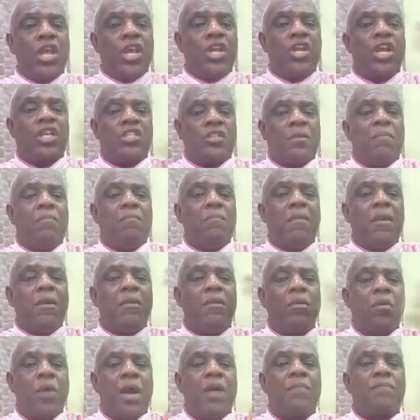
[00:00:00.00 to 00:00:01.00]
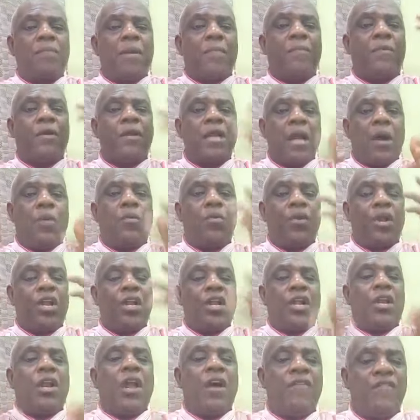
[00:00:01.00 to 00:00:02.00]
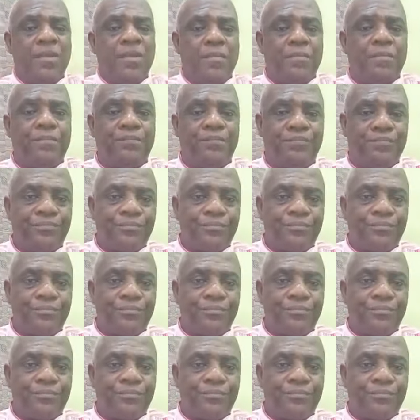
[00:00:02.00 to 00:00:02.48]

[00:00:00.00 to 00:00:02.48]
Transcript: He doesn't want people that will really love him.